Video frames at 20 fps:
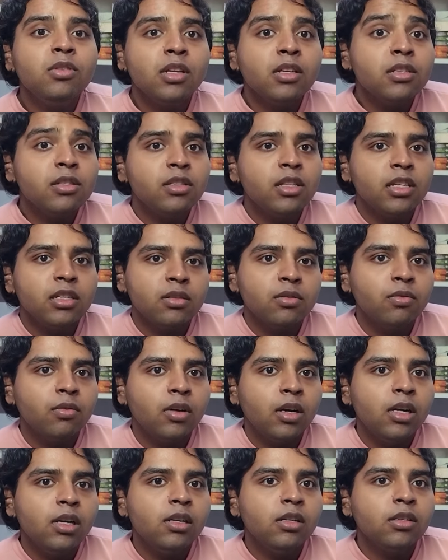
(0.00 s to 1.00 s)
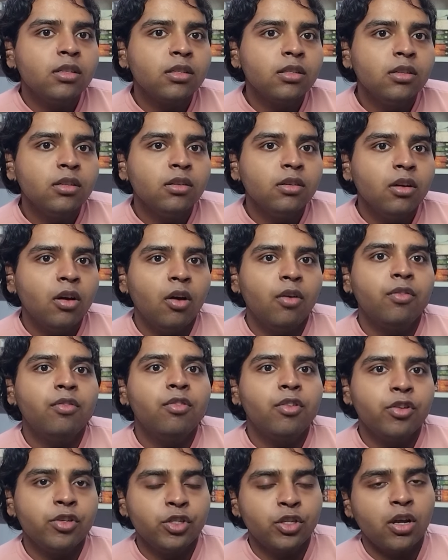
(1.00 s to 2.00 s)
this world of
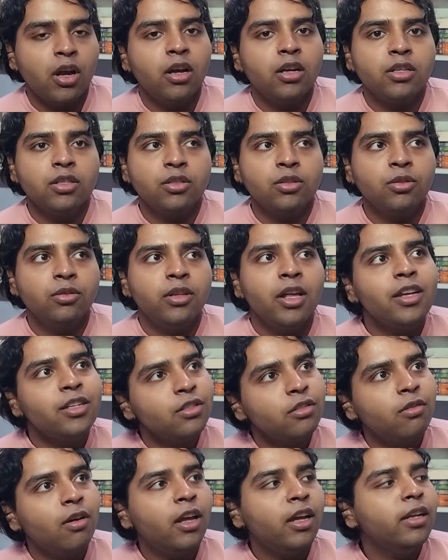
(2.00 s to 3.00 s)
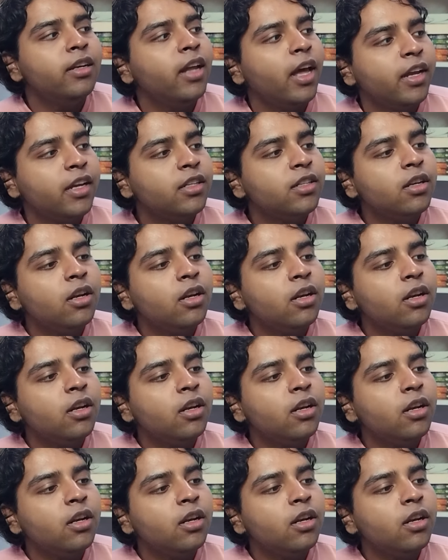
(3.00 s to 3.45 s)
Rorschach, so that's why I like it a